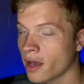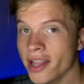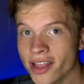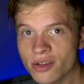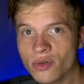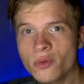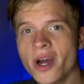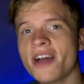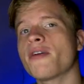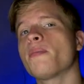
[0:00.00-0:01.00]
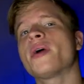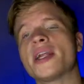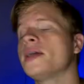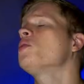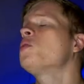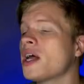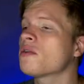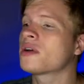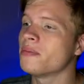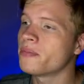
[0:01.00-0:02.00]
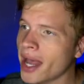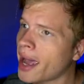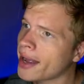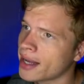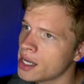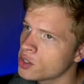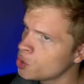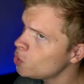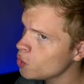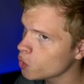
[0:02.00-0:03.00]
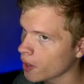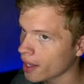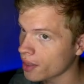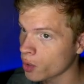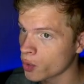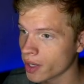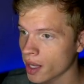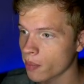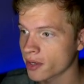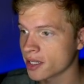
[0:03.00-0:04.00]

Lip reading: Hello everybody and welcome back to Hello Neighbor.